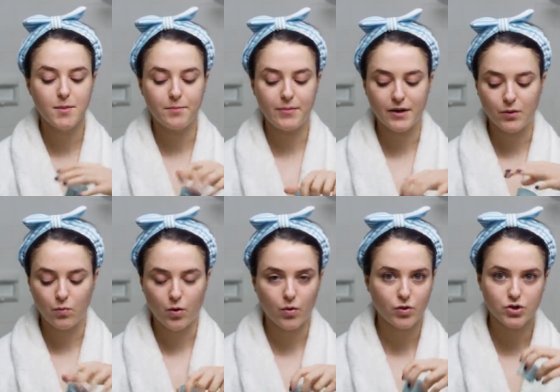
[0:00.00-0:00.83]
but it
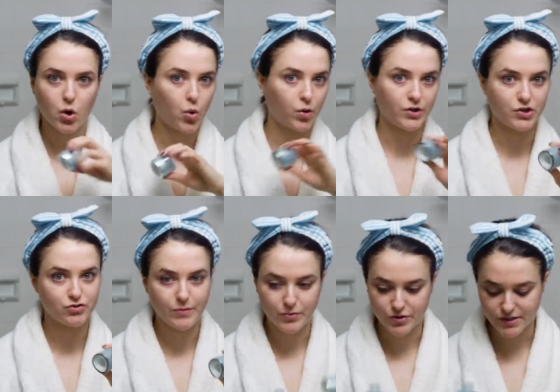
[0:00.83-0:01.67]
won't totally
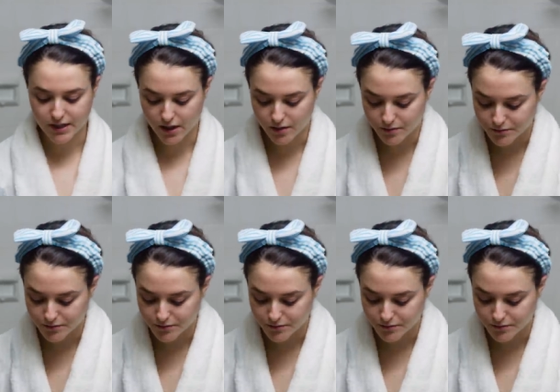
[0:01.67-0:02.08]
strip your skin.